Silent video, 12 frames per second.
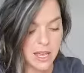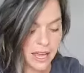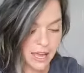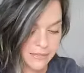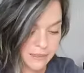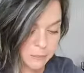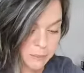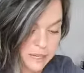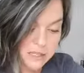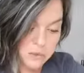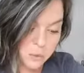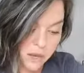And the
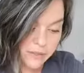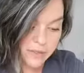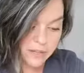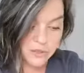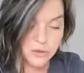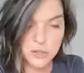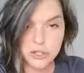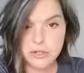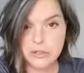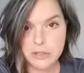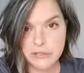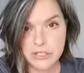biggest one that a
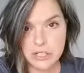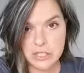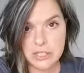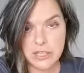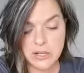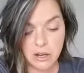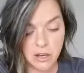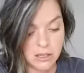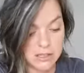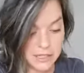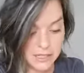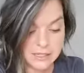nutritional deficiency can
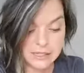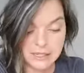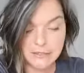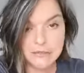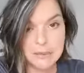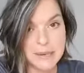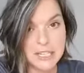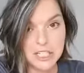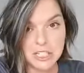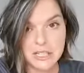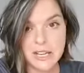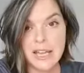cause is
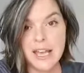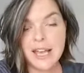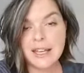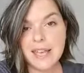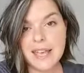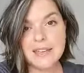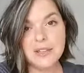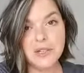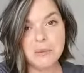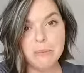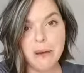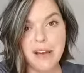inflammation. Again,
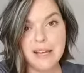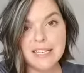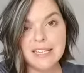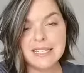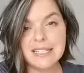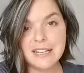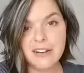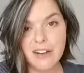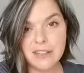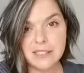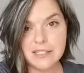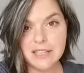your body is in a
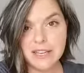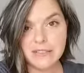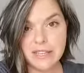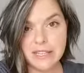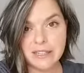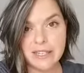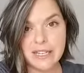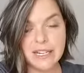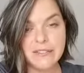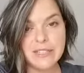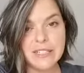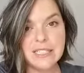constant state of healing,
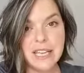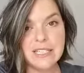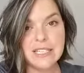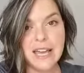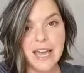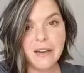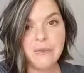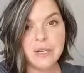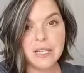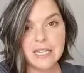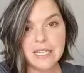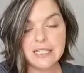and if it doesn't have
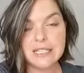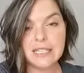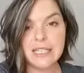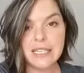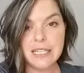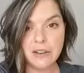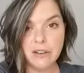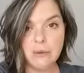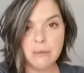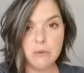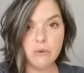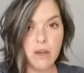what it needs to heal
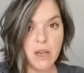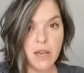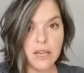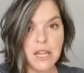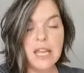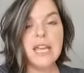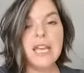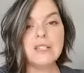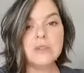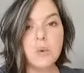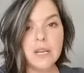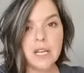and move on,
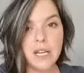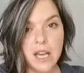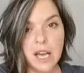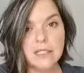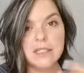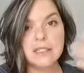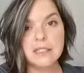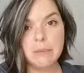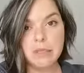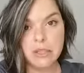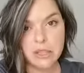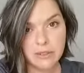it's going to constantly
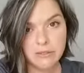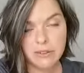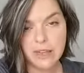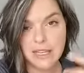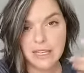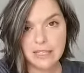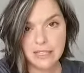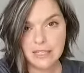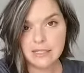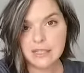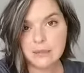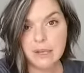be looking for that healing.
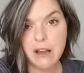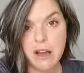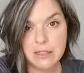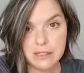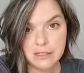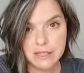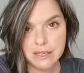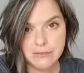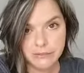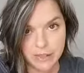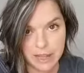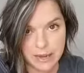It's going to be constantly
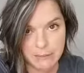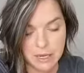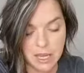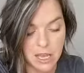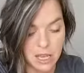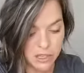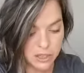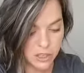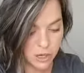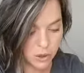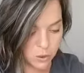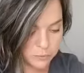inflamed.
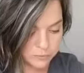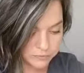So